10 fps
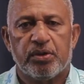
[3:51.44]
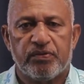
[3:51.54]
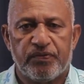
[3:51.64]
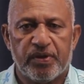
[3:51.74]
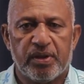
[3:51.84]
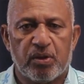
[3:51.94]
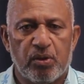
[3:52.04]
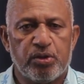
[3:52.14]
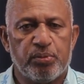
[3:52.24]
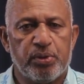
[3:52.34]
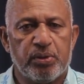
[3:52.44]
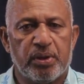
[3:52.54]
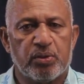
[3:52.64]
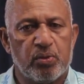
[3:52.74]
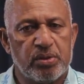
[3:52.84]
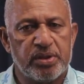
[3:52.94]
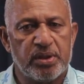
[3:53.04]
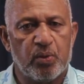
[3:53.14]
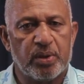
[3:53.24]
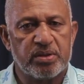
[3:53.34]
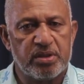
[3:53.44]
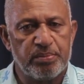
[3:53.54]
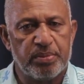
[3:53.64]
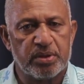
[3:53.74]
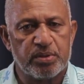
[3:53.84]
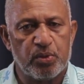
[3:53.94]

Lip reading: to further contribute and consider what symbols